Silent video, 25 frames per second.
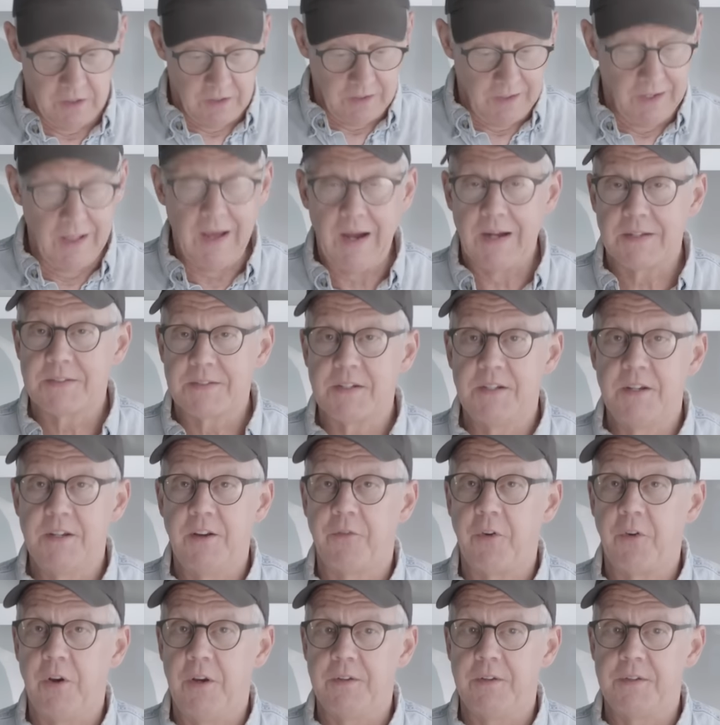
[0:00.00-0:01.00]
are lots of
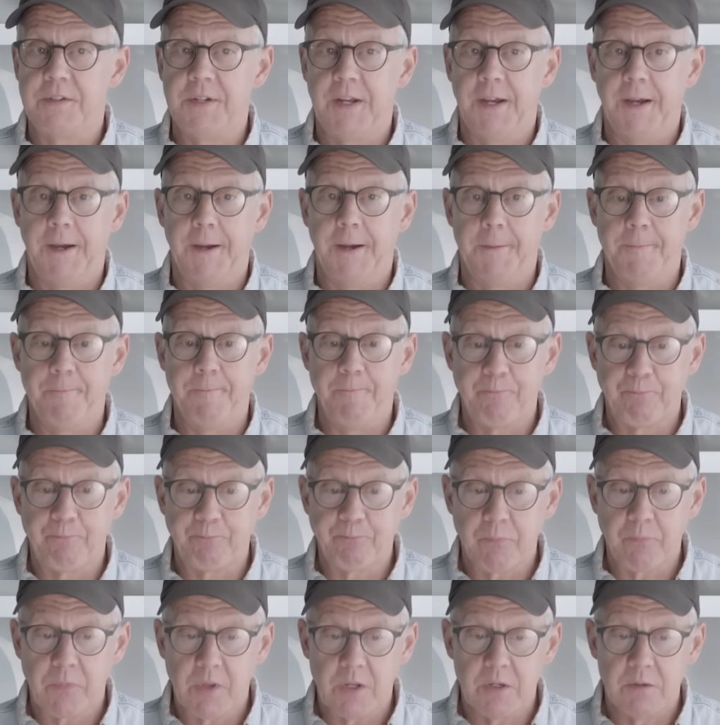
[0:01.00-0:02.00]
different
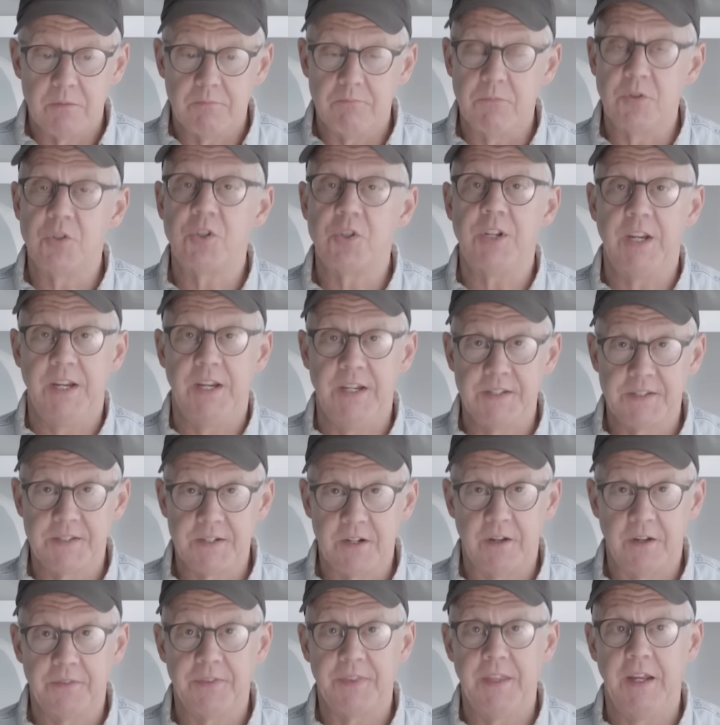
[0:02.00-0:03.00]
machines
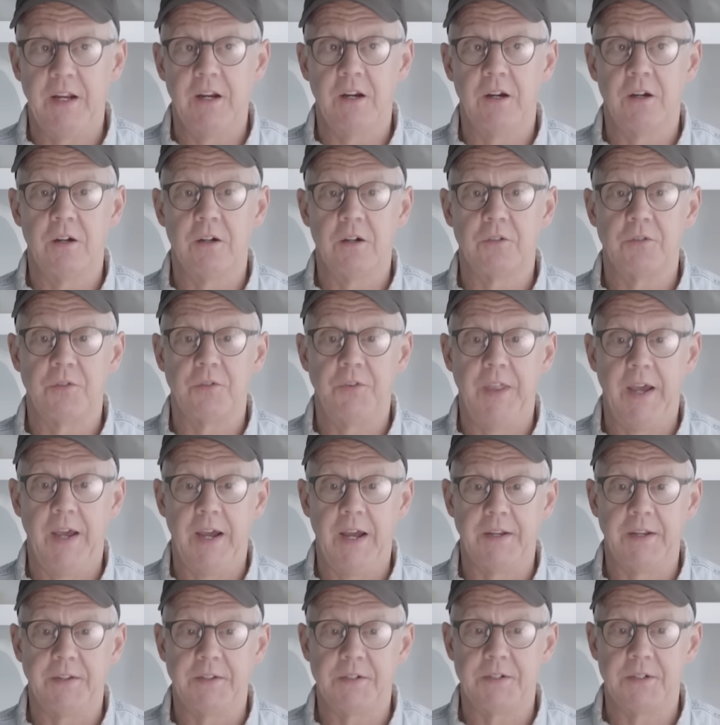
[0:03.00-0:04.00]
out there
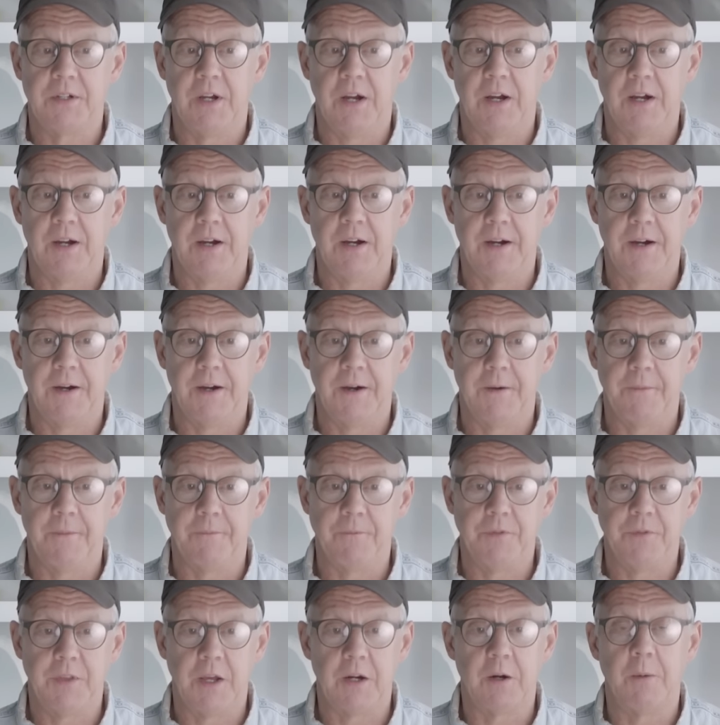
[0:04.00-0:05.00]
that
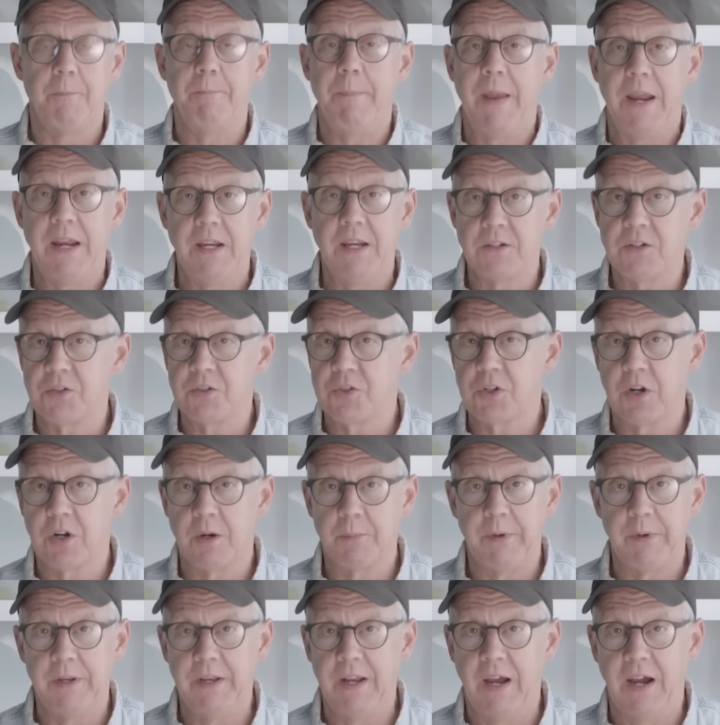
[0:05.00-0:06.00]
are made to
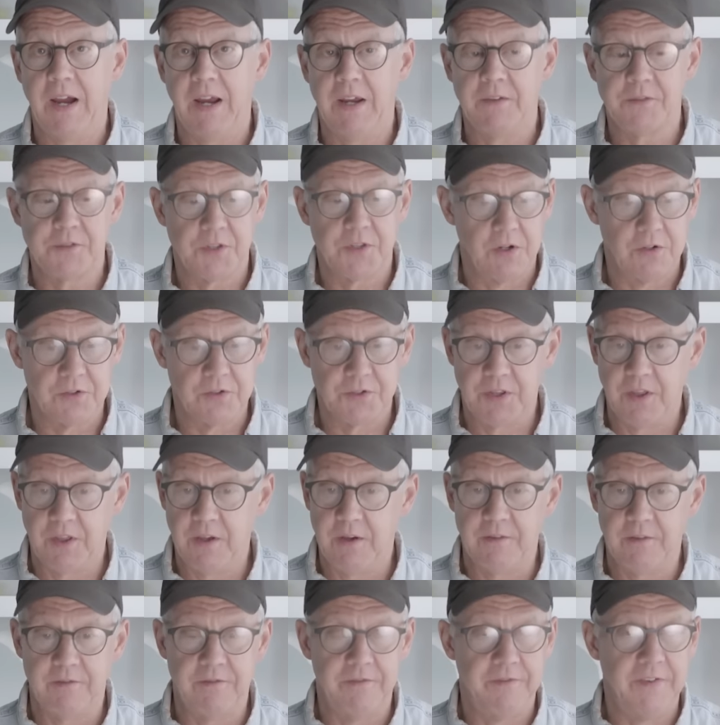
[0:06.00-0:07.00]
sharpen knives. There's
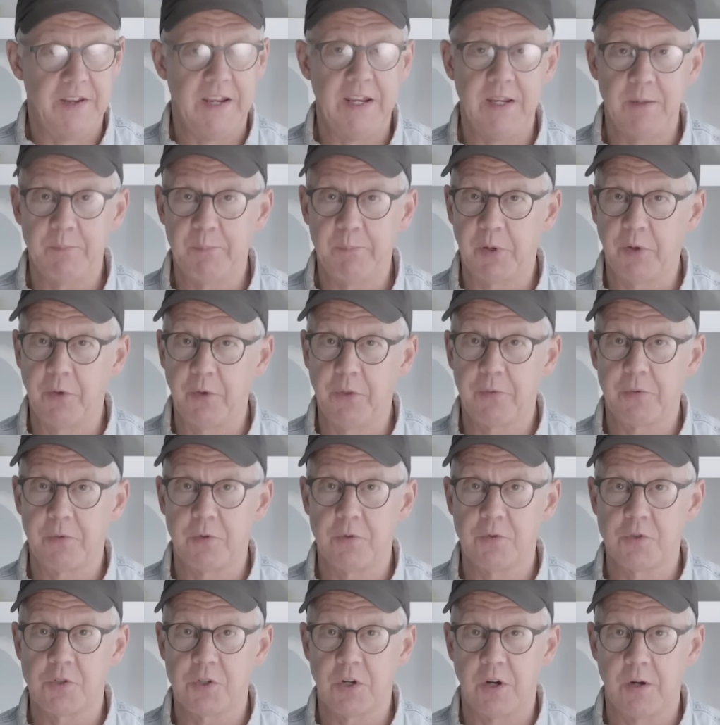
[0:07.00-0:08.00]
the V
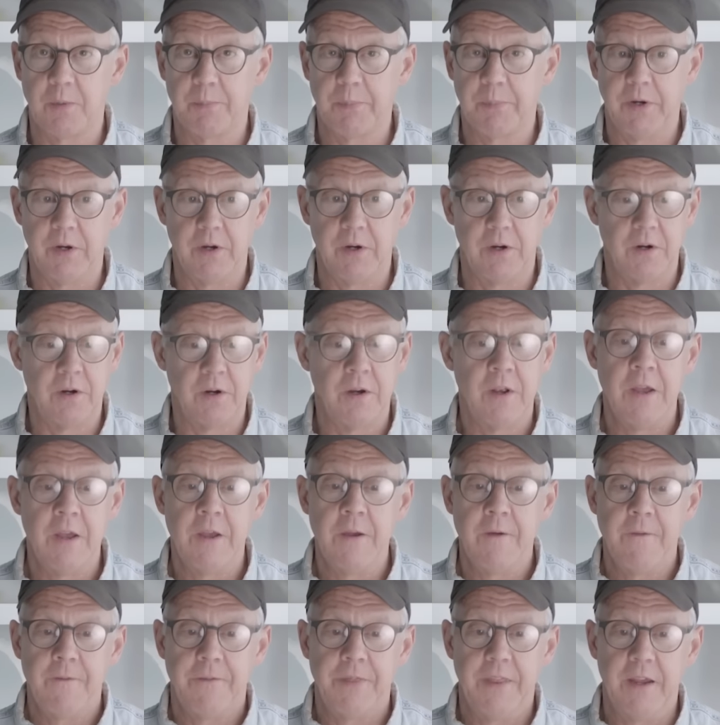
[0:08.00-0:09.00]
pull-through sharpener,
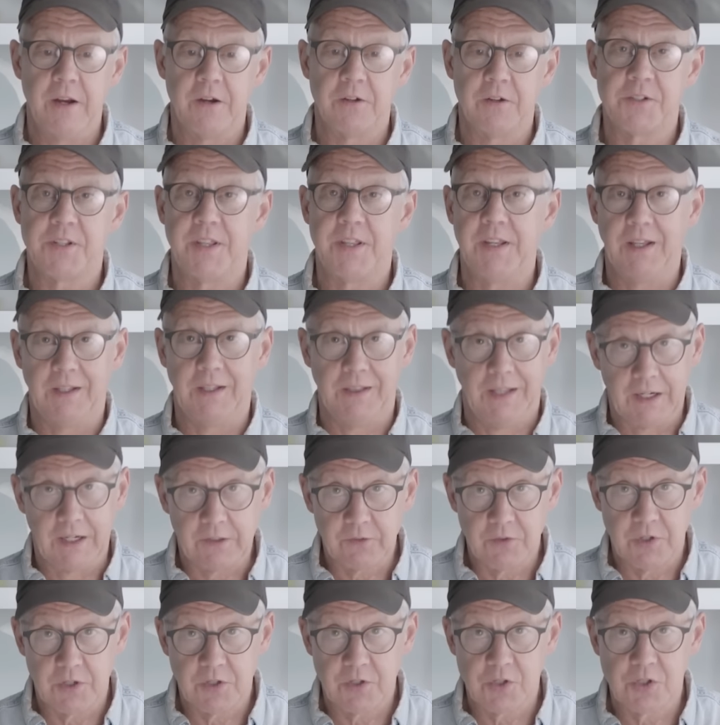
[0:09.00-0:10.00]
there's the
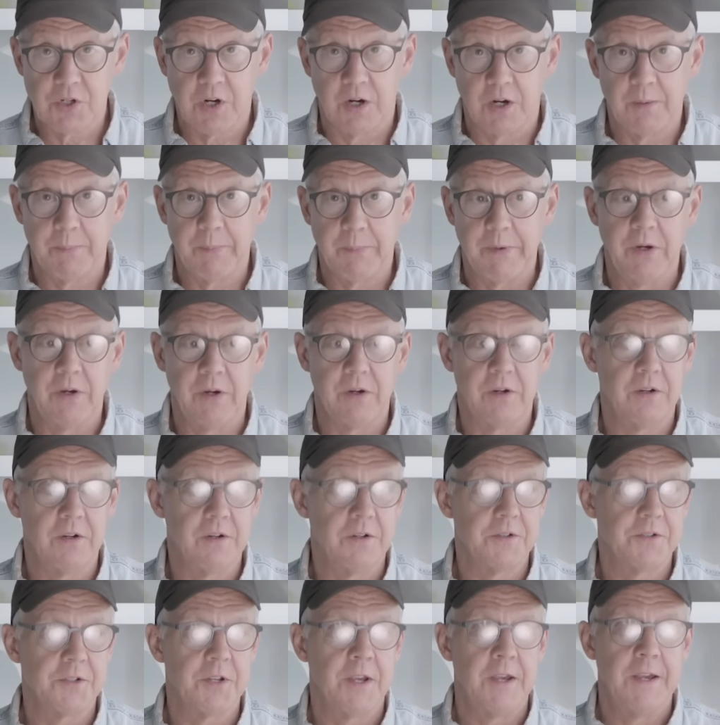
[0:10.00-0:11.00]
electric
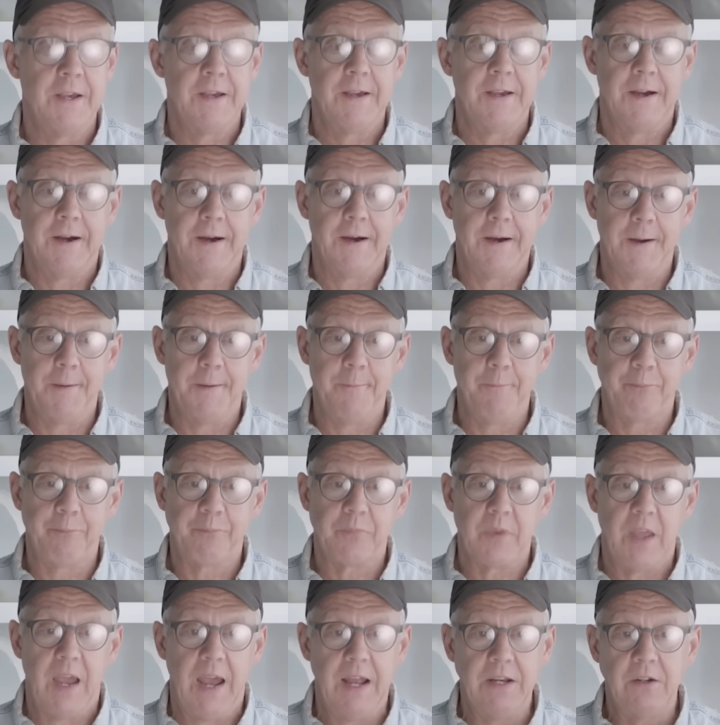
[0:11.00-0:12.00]
sharpeners,
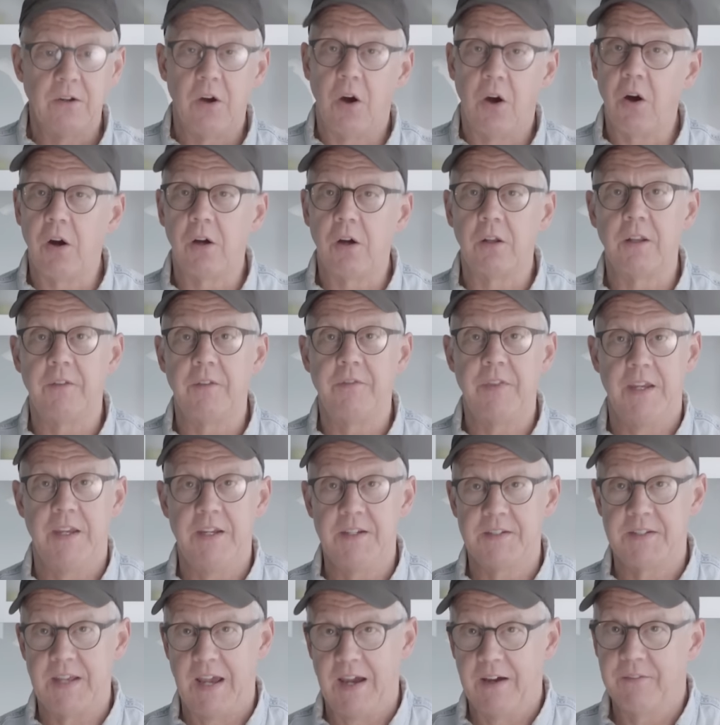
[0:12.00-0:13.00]
and all of
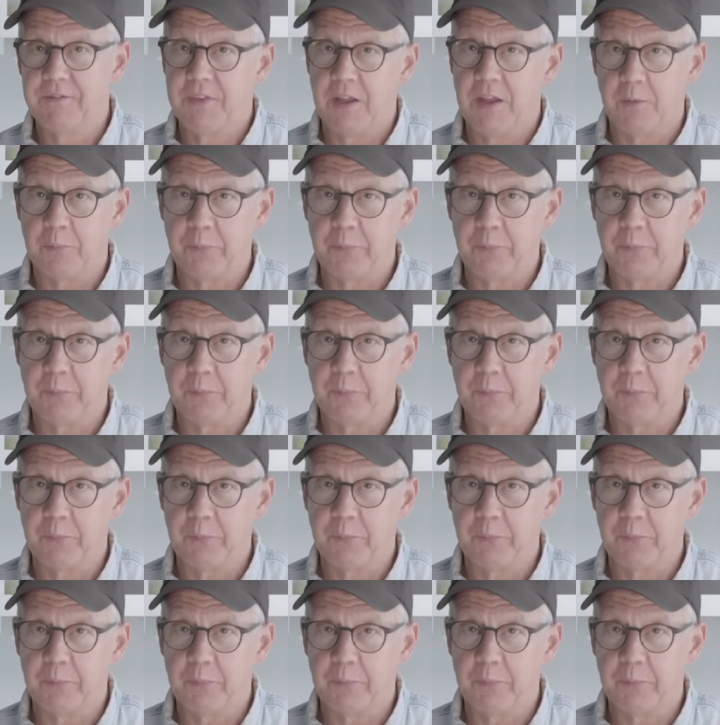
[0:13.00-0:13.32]
these have their